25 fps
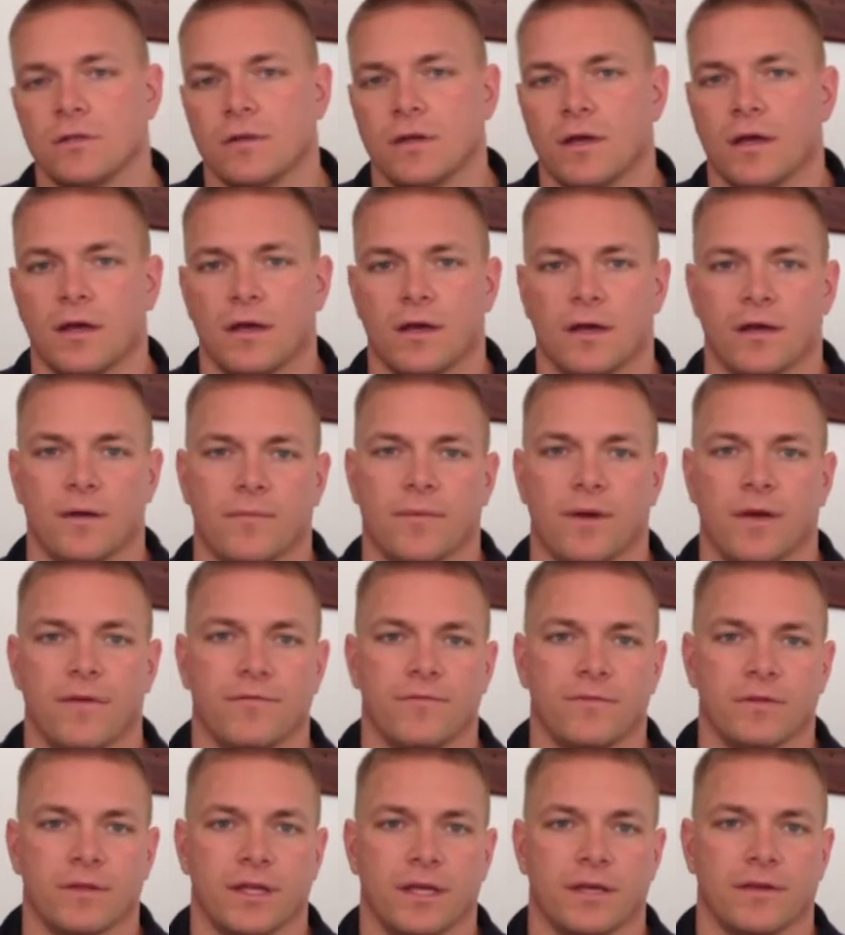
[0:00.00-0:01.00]
I
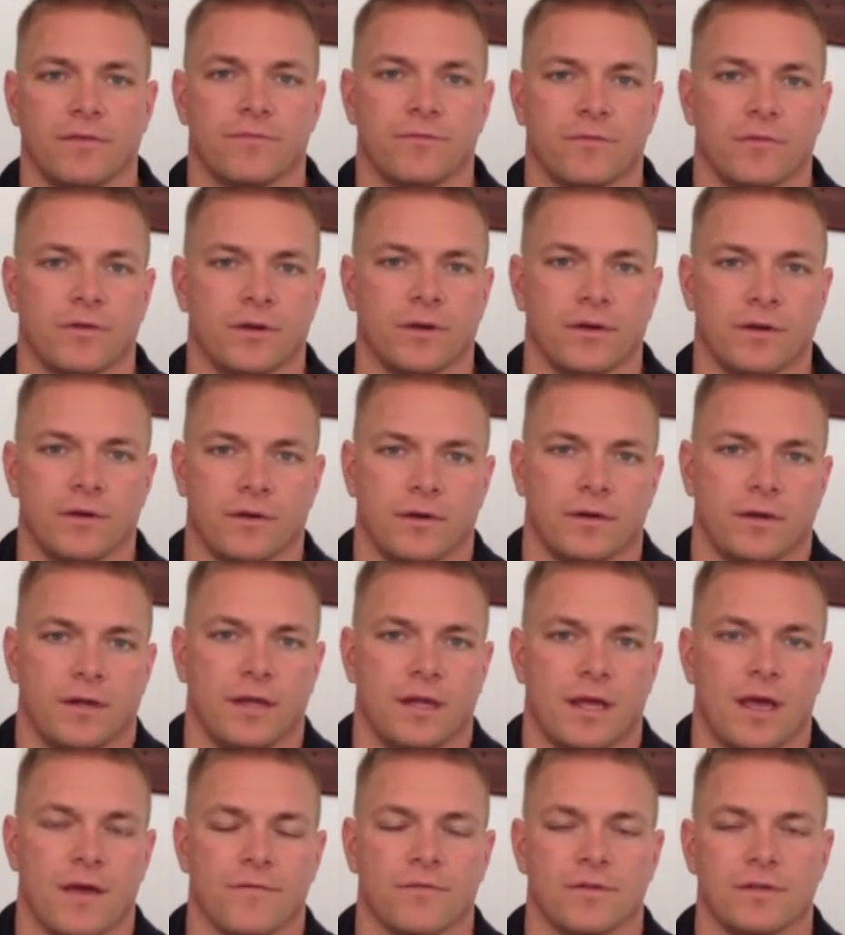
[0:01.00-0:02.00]
feel like for
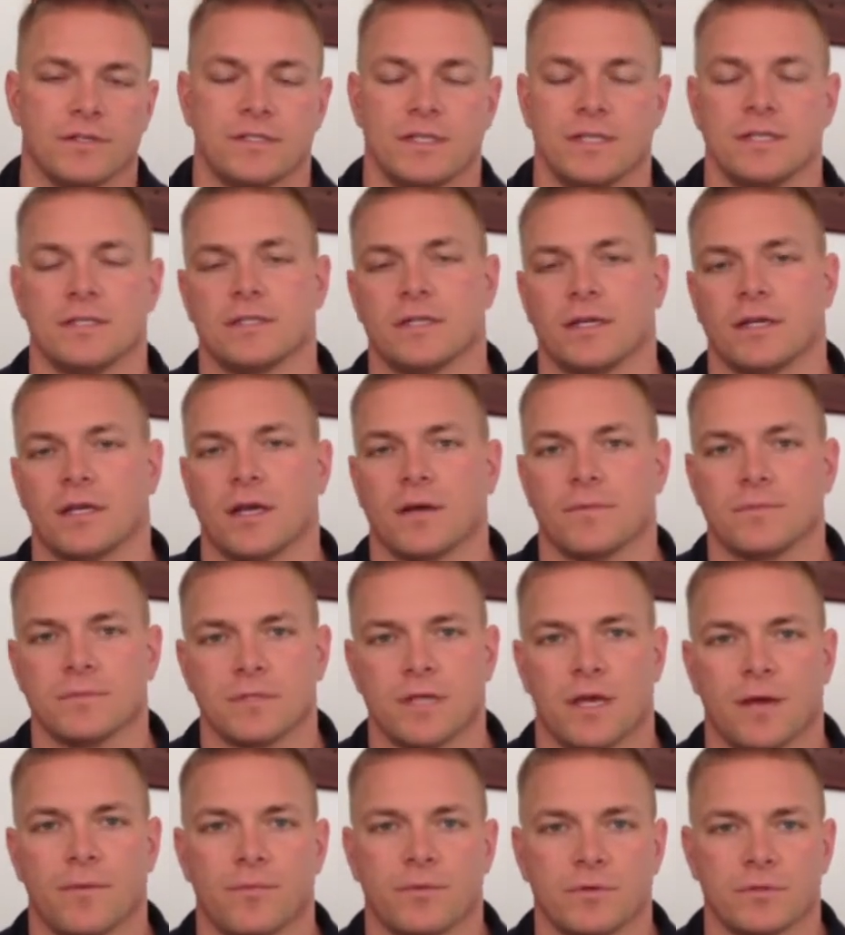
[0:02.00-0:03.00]
every season that comes
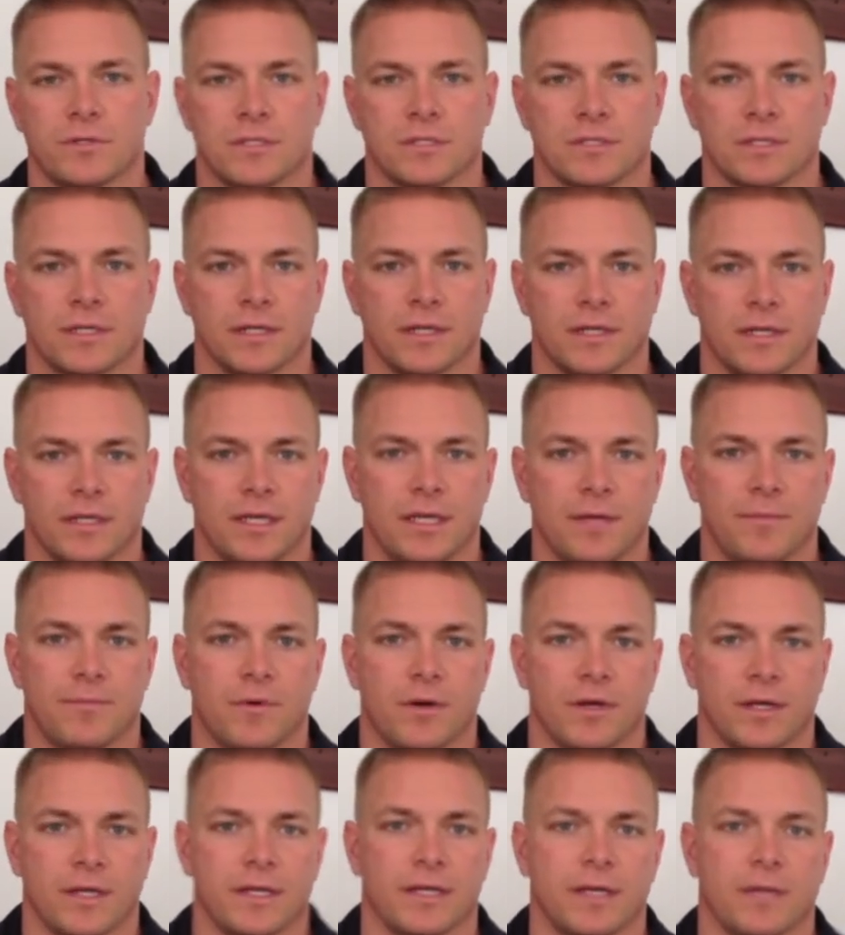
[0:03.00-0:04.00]
up, we're just going to keep
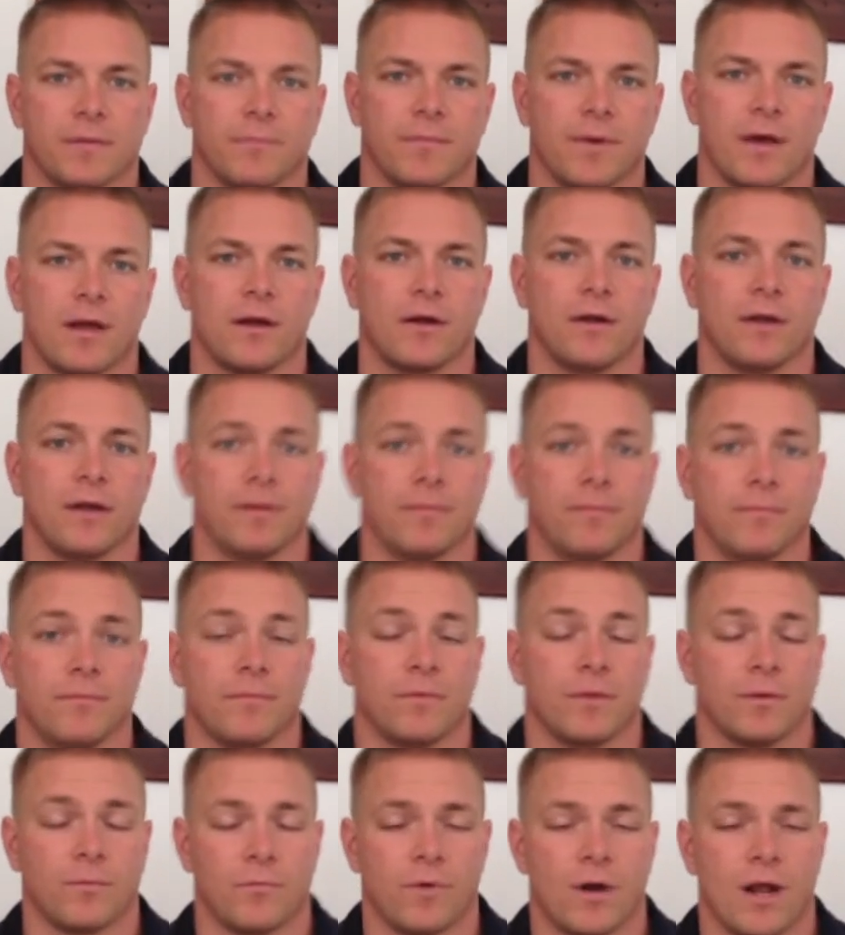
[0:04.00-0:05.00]
on getting better, and
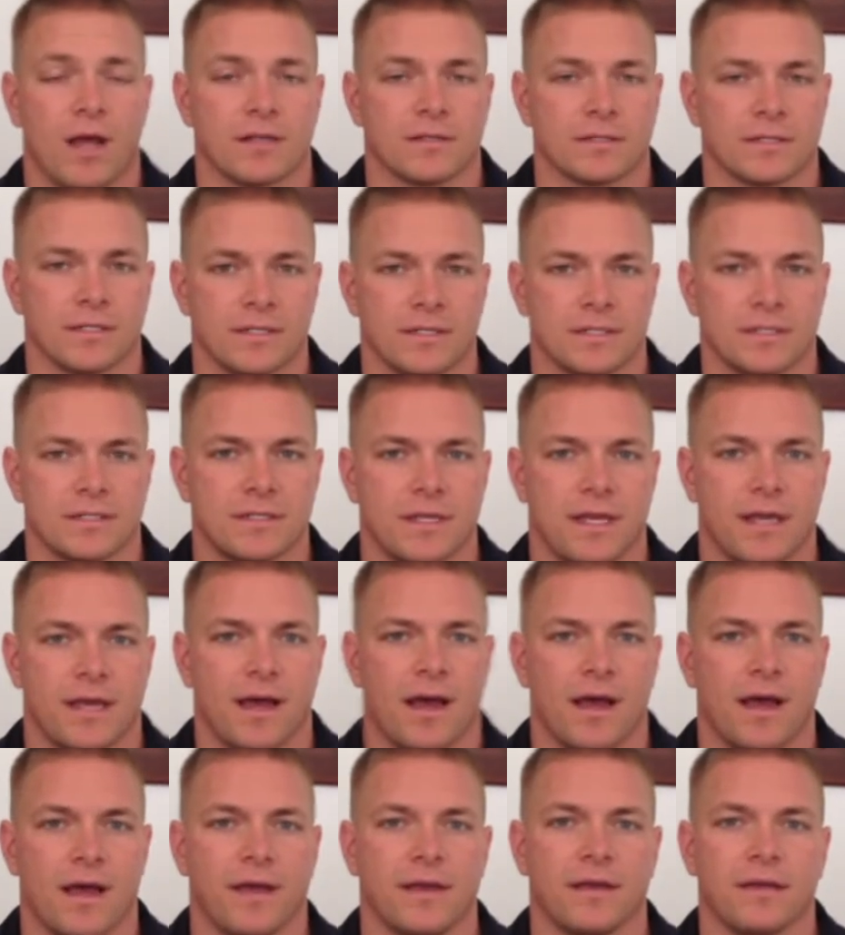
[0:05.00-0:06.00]
the morale is going to stay
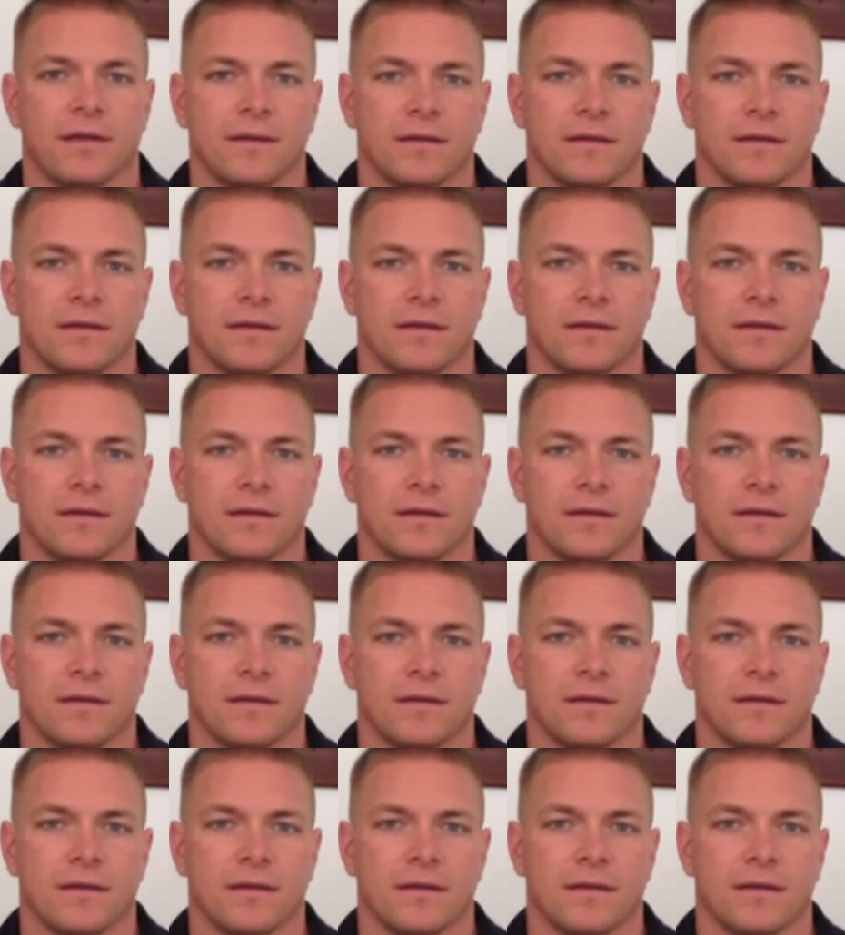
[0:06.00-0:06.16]
high.